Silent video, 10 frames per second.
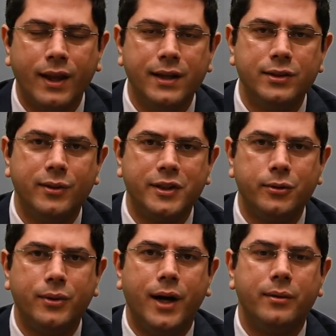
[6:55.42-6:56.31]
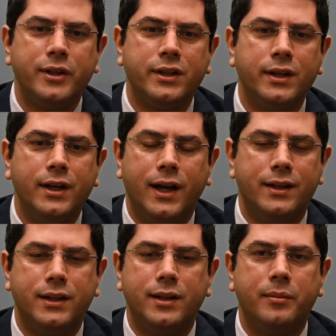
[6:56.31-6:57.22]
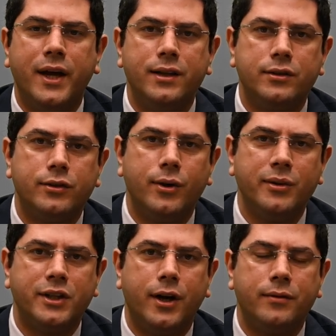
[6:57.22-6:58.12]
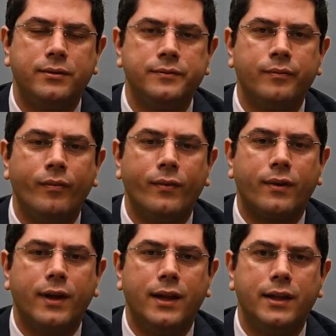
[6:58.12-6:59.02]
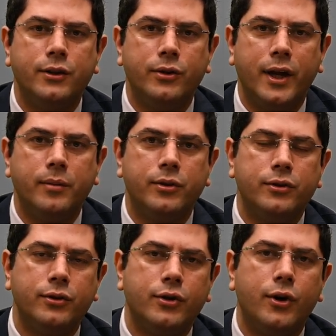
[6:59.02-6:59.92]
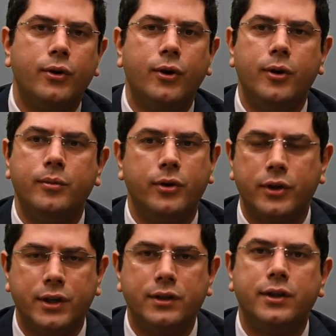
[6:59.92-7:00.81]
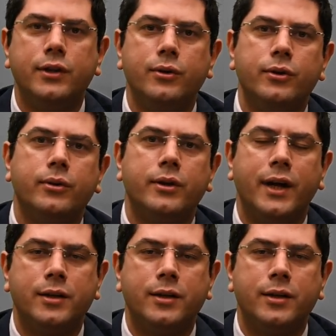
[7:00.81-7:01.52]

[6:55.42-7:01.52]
in those two hours and then the band goes off and then you're able to go home or continue your